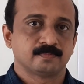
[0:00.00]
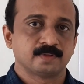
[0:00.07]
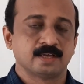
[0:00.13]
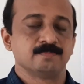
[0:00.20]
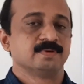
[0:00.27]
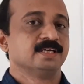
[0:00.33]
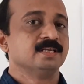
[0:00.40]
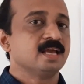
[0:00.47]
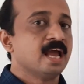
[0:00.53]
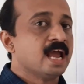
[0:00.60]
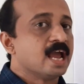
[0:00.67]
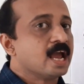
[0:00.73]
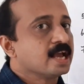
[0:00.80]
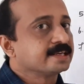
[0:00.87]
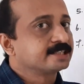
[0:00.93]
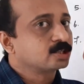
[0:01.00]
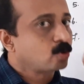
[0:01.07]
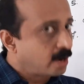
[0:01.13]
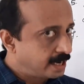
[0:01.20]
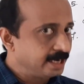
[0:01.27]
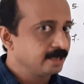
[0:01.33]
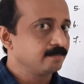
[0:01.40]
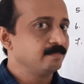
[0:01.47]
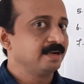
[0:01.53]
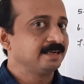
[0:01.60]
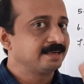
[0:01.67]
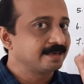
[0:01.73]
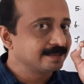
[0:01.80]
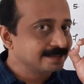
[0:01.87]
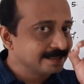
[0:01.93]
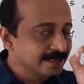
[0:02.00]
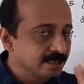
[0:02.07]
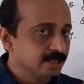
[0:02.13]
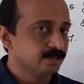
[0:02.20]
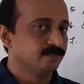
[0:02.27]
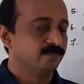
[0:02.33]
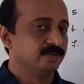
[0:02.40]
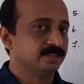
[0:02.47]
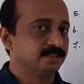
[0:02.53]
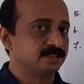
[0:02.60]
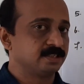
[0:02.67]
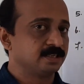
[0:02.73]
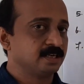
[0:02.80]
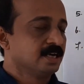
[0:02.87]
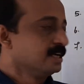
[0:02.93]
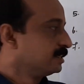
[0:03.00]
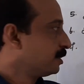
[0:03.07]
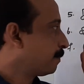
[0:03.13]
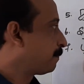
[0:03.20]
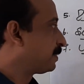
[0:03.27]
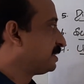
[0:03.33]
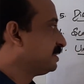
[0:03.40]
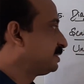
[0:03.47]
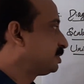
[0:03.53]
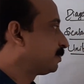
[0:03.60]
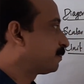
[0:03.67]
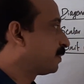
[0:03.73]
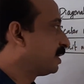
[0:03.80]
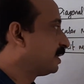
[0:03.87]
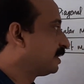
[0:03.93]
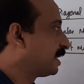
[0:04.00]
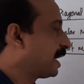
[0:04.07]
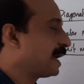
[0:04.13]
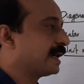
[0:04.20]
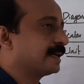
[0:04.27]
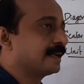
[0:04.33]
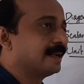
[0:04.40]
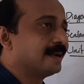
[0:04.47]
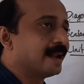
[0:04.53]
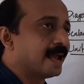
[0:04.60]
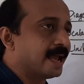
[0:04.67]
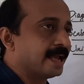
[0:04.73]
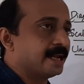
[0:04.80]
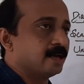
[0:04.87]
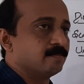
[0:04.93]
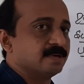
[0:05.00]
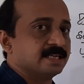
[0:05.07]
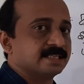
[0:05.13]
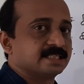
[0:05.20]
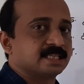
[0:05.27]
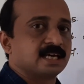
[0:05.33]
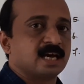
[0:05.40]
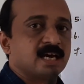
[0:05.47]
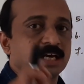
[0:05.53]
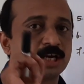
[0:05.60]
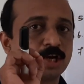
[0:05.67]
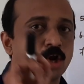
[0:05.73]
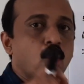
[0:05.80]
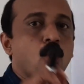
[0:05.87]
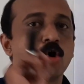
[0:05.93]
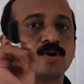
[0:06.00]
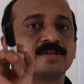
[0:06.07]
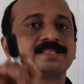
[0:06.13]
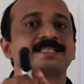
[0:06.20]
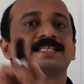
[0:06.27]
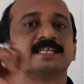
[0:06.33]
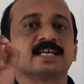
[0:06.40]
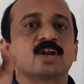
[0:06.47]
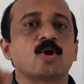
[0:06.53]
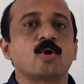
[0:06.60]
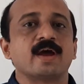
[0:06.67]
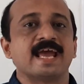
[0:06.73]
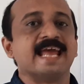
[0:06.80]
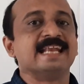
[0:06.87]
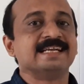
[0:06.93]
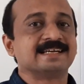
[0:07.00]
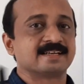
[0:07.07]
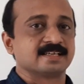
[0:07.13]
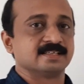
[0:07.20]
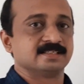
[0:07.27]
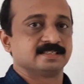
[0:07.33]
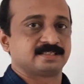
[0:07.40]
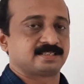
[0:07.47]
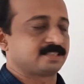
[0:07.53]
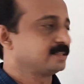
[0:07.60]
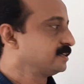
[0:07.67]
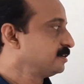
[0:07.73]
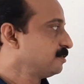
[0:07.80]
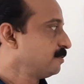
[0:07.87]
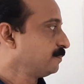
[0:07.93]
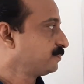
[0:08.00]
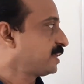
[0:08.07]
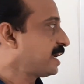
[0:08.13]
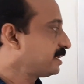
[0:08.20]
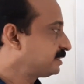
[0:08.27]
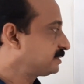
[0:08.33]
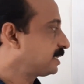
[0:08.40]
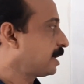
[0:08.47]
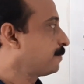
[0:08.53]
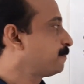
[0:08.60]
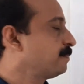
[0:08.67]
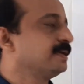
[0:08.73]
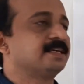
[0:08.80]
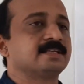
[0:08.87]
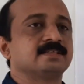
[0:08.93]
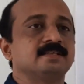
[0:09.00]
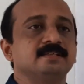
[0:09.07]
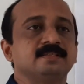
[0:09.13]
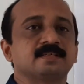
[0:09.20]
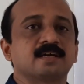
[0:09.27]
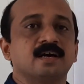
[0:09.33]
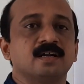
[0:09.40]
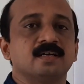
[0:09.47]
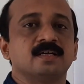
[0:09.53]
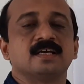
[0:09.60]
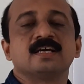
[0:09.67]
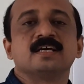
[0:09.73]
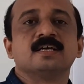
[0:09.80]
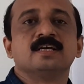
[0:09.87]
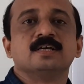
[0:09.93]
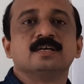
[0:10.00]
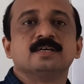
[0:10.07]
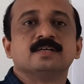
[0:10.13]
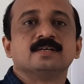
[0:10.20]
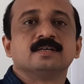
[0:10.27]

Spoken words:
That means a square matrix in which the principal diagonal elements are non-zero entries. That type matrix is called a